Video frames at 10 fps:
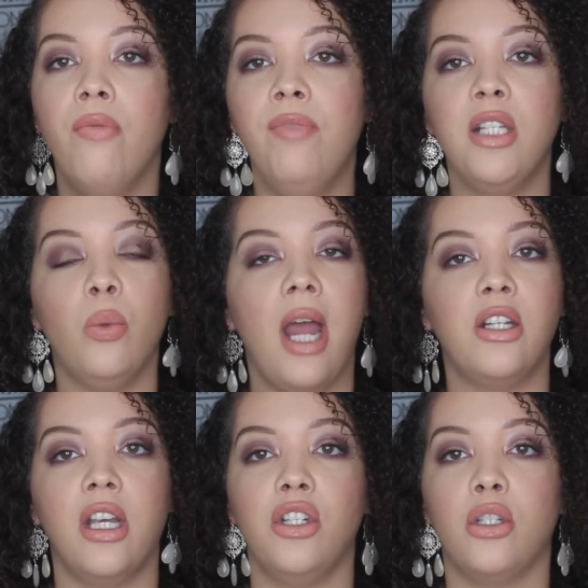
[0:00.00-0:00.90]
This one
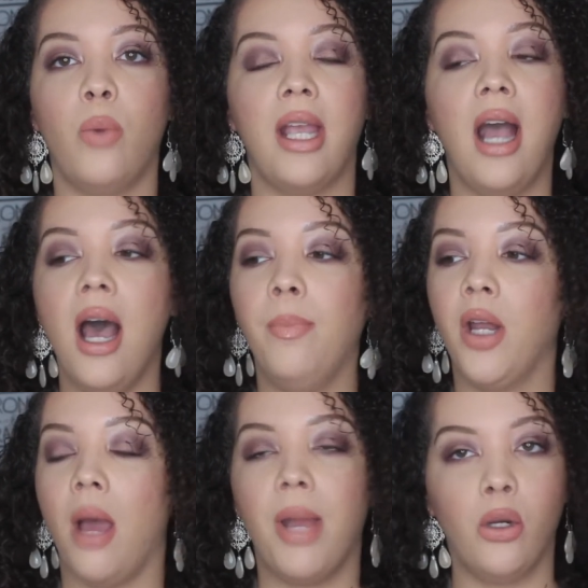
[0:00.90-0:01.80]
I can just wake up,
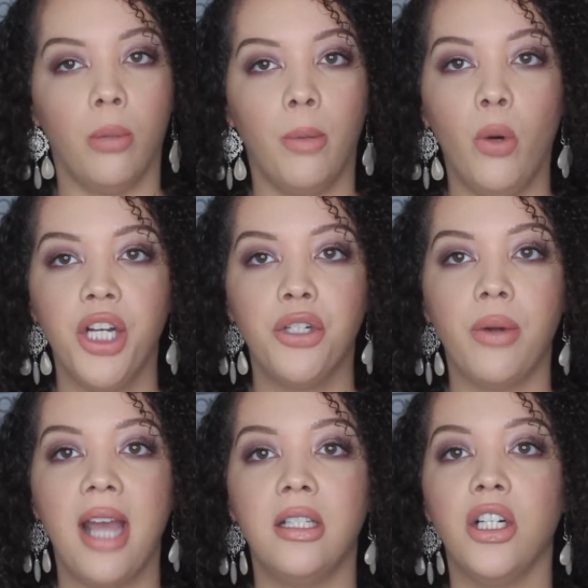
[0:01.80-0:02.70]
put on my normal
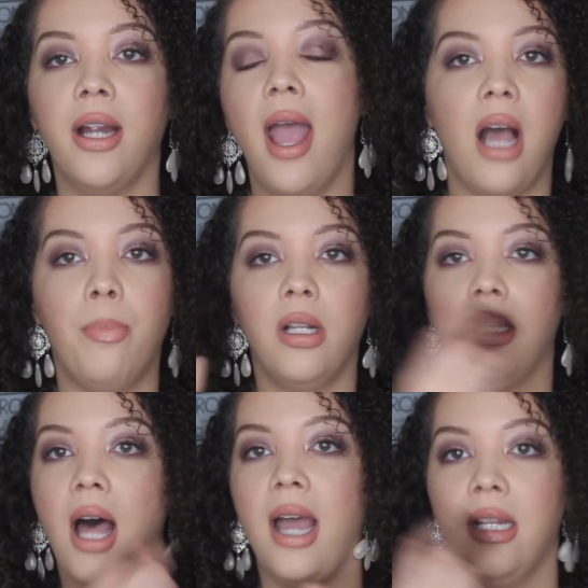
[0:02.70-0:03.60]
moisturizer, a couple
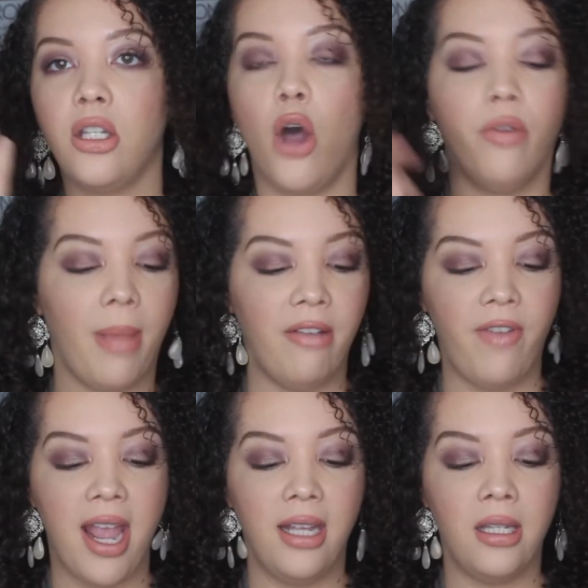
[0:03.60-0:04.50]
of lines over my
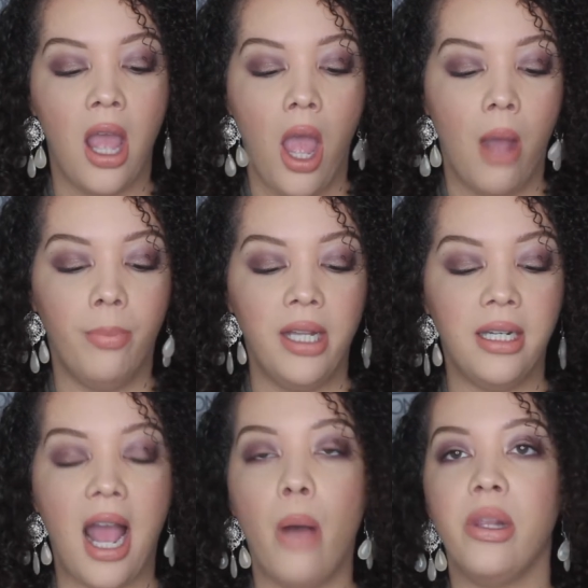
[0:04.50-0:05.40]
face, blend
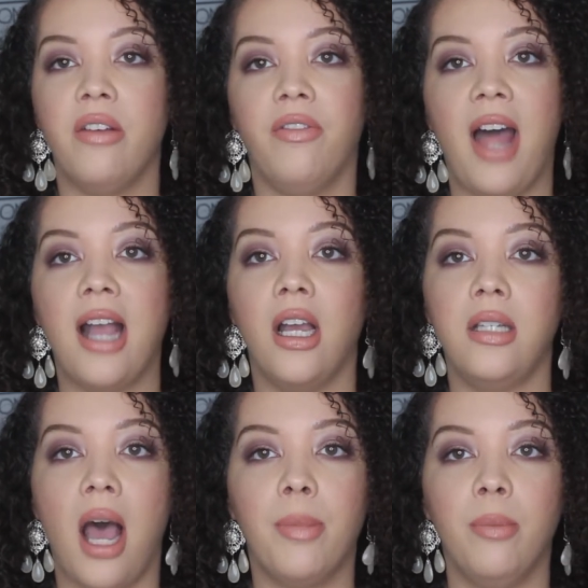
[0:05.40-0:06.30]
it out with a flat
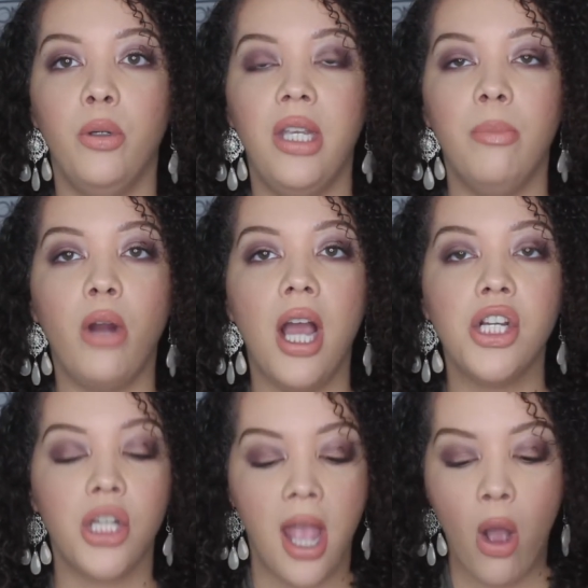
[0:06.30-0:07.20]
top kabuki
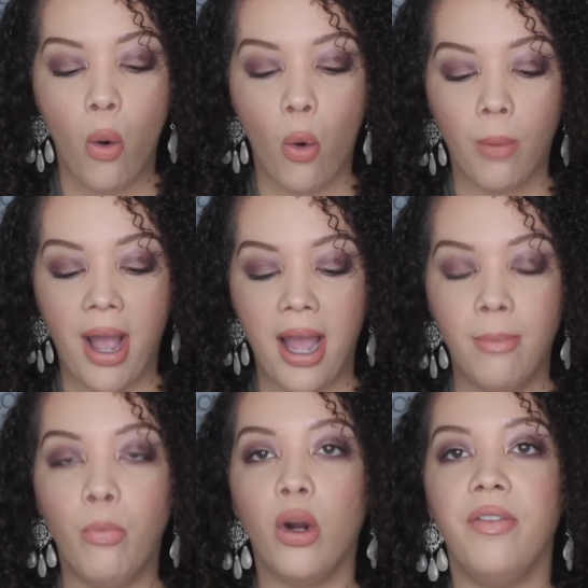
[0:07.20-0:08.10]
brush or my
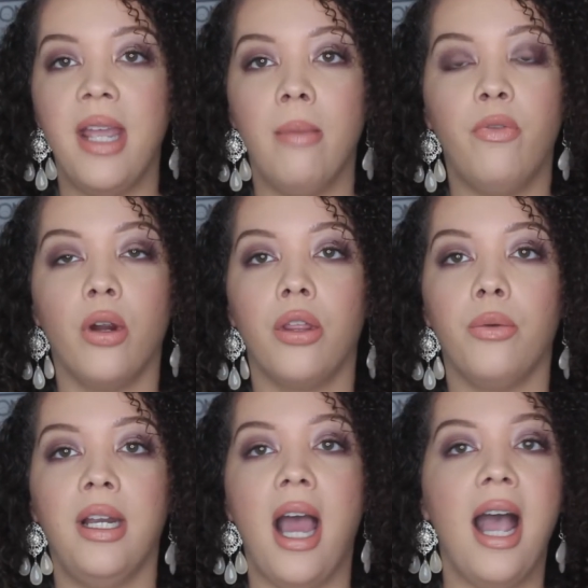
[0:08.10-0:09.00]
Morphe
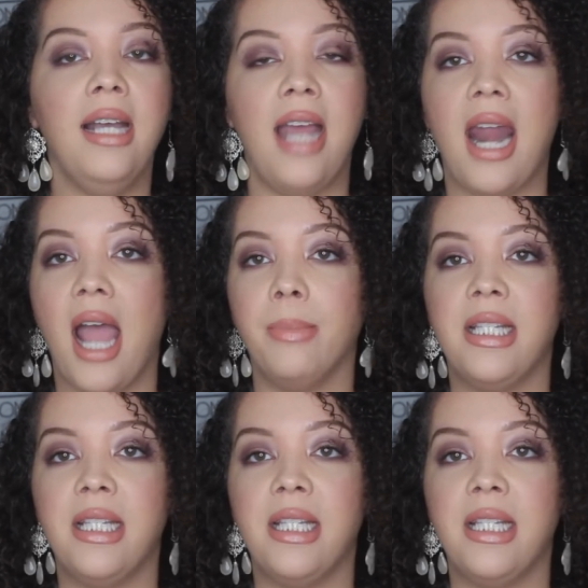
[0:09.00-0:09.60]
M439, and I'm